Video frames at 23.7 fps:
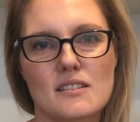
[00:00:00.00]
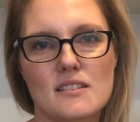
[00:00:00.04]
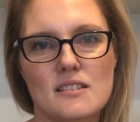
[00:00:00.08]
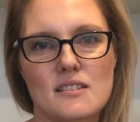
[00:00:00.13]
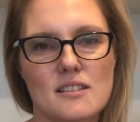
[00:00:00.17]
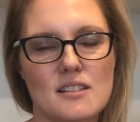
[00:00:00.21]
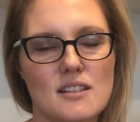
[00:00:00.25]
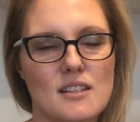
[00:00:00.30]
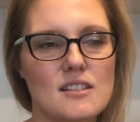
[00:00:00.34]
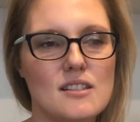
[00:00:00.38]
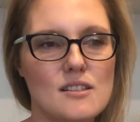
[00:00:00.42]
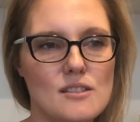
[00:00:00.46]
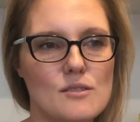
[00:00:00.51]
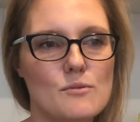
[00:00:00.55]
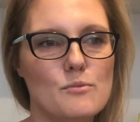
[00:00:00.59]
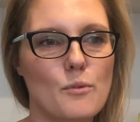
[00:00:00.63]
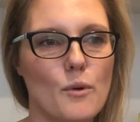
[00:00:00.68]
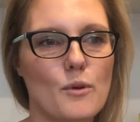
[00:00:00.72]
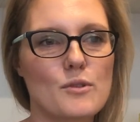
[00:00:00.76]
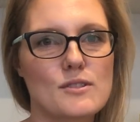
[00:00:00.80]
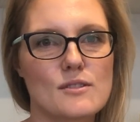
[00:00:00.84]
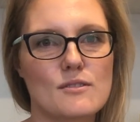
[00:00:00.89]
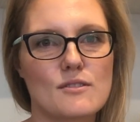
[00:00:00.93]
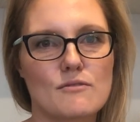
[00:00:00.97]
She just
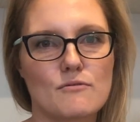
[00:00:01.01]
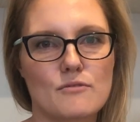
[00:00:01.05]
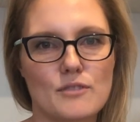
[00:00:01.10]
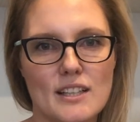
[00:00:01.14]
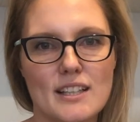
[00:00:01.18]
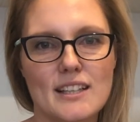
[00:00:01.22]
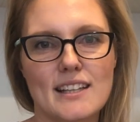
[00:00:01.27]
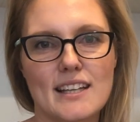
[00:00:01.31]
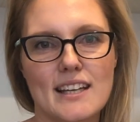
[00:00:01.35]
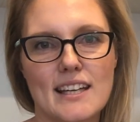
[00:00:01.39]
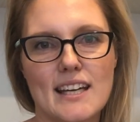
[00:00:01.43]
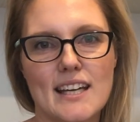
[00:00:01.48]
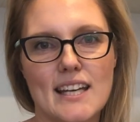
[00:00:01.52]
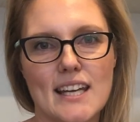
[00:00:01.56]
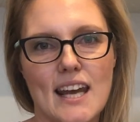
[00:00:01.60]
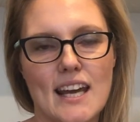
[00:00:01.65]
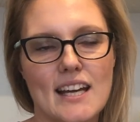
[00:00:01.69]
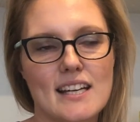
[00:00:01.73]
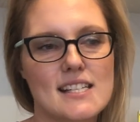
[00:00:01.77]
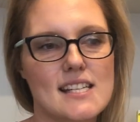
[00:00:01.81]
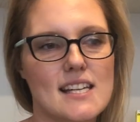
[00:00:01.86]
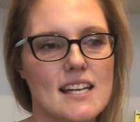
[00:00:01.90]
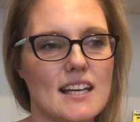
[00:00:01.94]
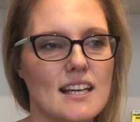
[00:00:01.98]
wasn't really
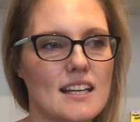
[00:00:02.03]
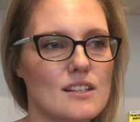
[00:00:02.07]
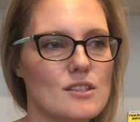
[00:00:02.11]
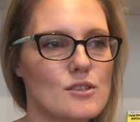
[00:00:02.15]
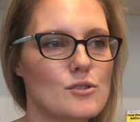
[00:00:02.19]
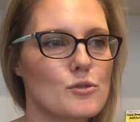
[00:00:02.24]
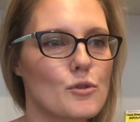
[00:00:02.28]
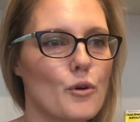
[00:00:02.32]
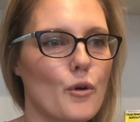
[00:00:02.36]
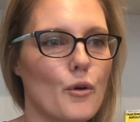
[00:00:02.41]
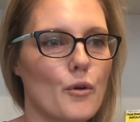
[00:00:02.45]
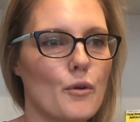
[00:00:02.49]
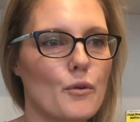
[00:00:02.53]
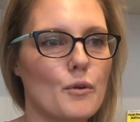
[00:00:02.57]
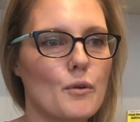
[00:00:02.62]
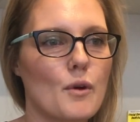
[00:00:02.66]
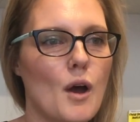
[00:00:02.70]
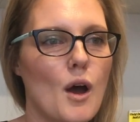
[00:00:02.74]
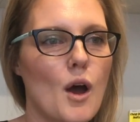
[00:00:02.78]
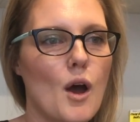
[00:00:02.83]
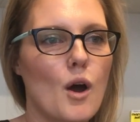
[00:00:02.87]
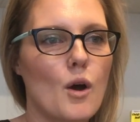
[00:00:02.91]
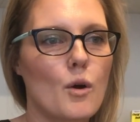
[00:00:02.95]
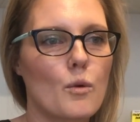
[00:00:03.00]
connecting. So
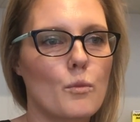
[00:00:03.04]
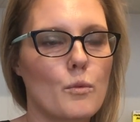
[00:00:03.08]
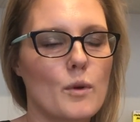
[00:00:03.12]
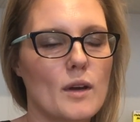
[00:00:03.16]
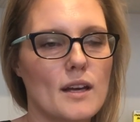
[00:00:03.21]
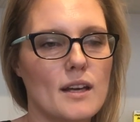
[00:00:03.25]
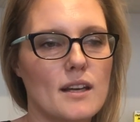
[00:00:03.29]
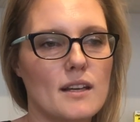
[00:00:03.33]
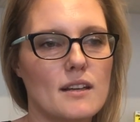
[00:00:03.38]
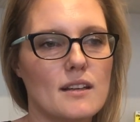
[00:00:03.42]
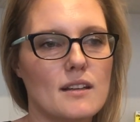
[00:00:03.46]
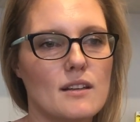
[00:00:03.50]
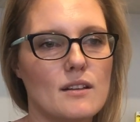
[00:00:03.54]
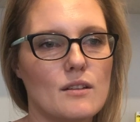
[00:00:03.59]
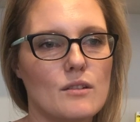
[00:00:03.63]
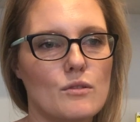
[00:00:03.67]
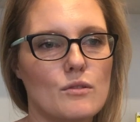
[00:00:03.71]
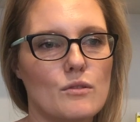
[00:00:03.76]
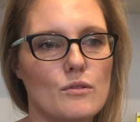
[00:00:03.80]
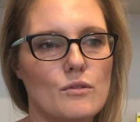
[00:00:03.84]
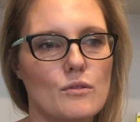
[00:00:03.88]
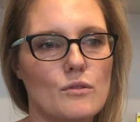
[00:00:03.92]
my